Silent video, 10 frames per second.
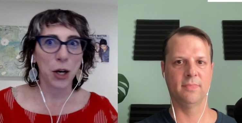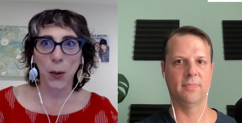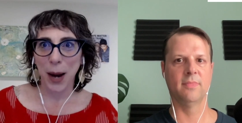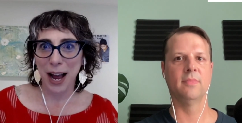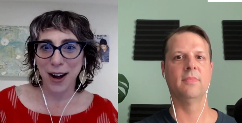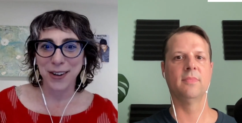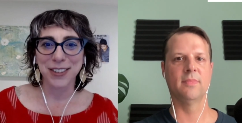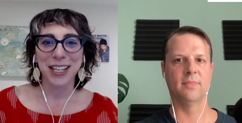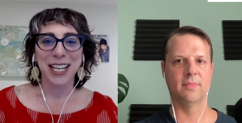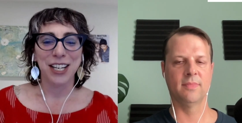Speaker 1: look
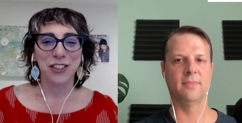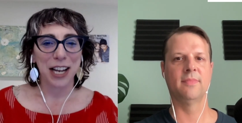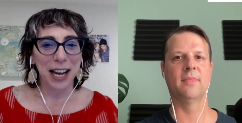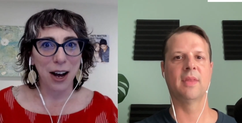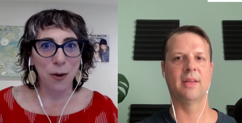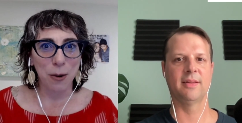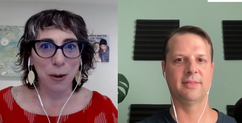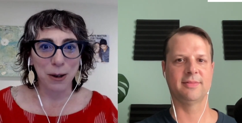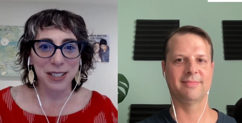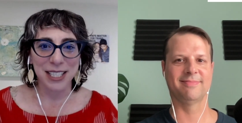around, check out
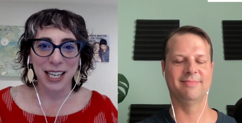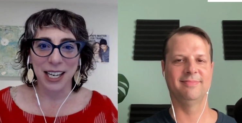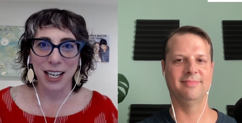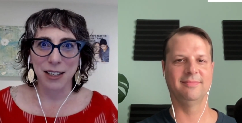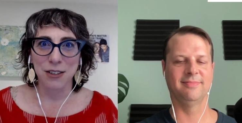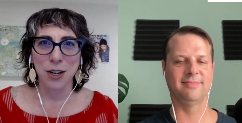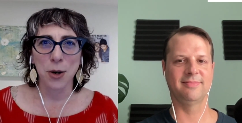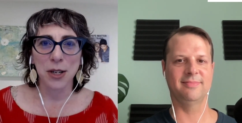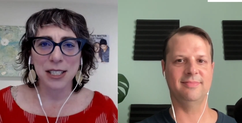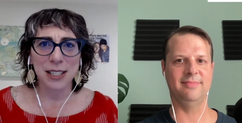what we're seeing,
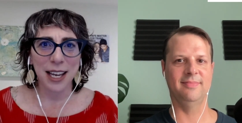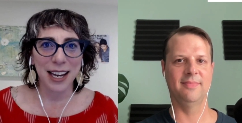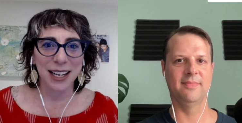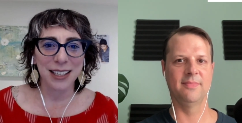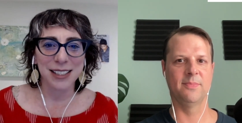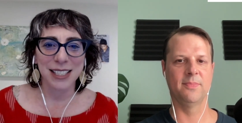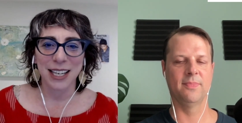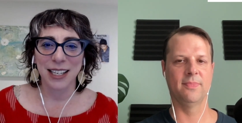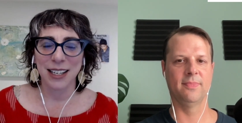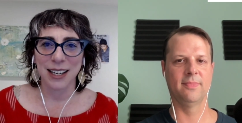notice things,
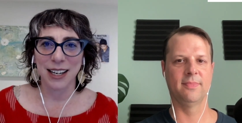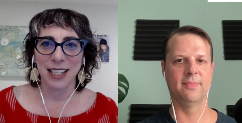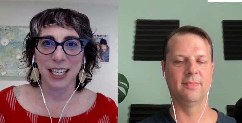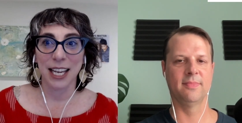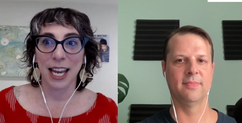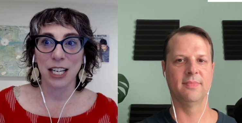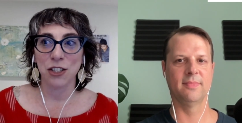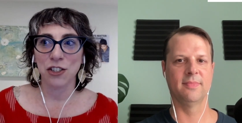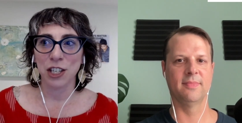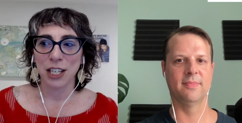and and
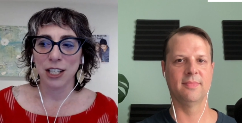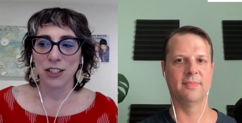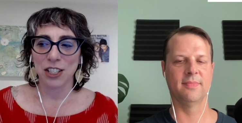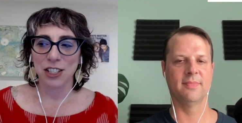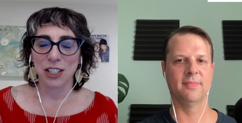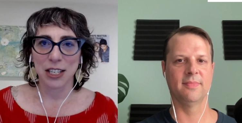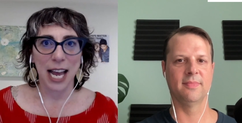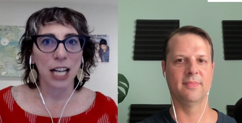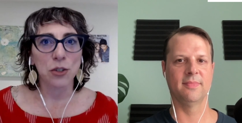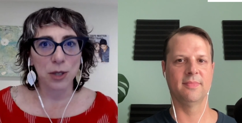engage just
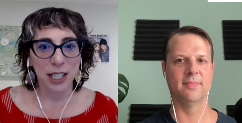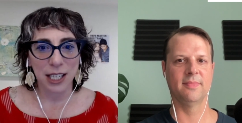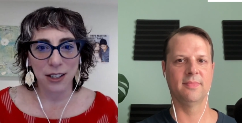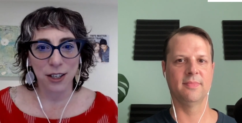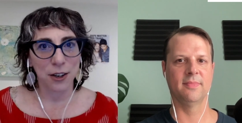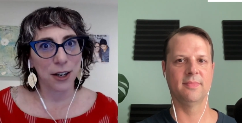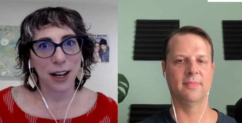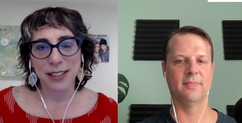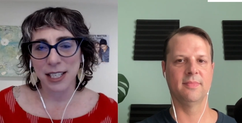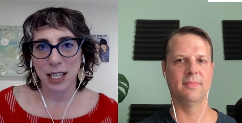naturally in
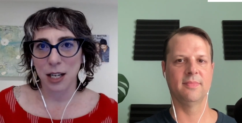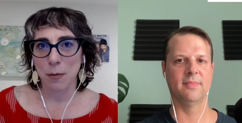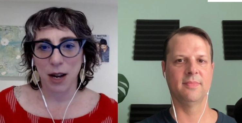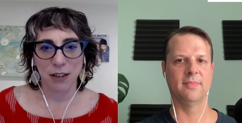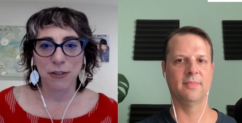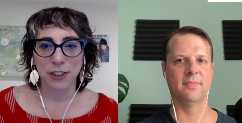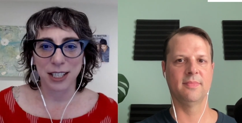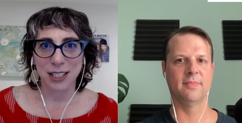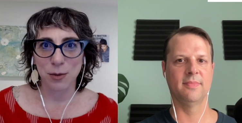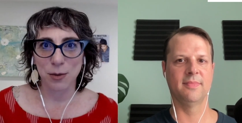curiosity and
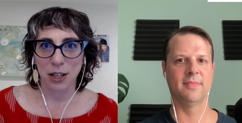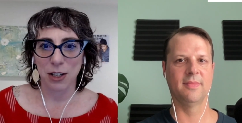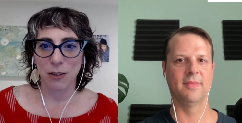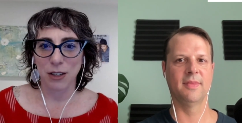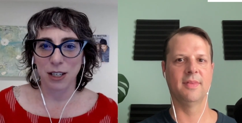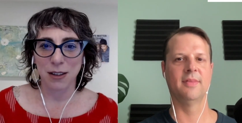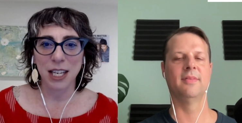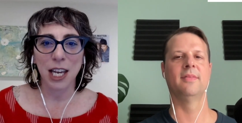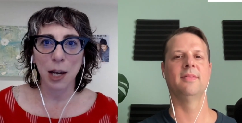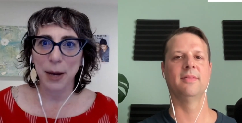mindfulness without even
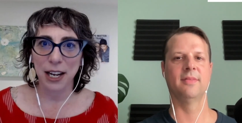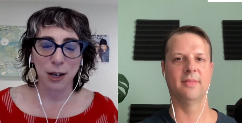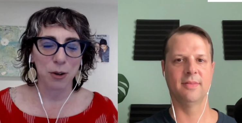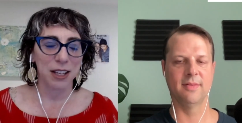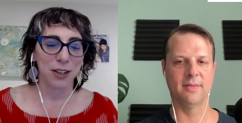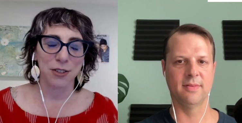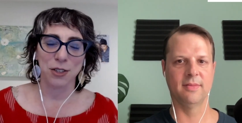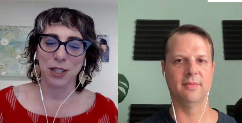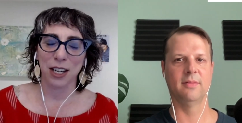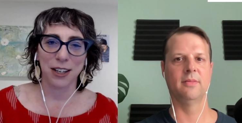thinking about it, without
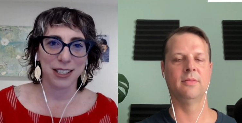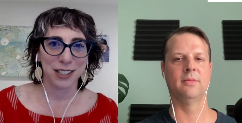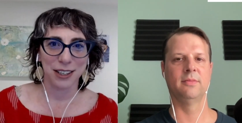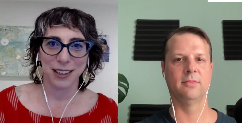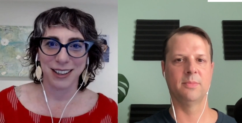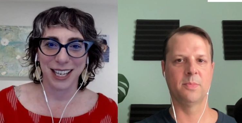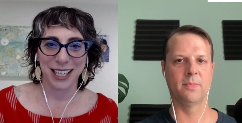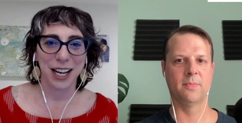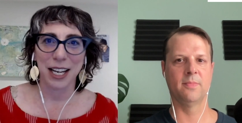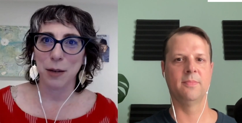tuning on to like
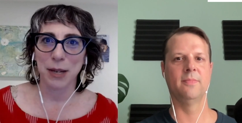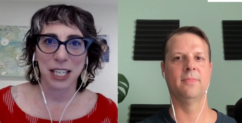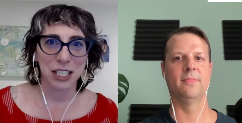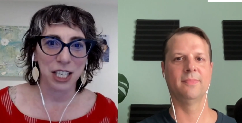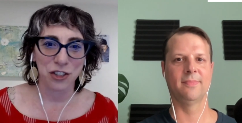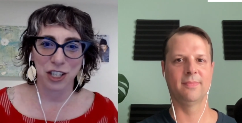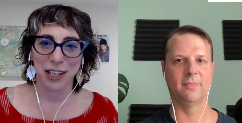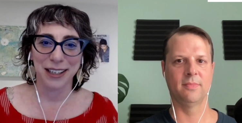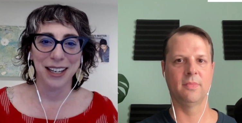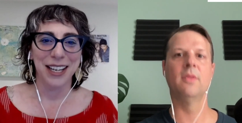a guided
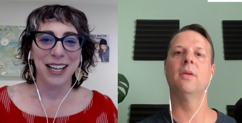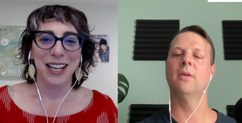meditation.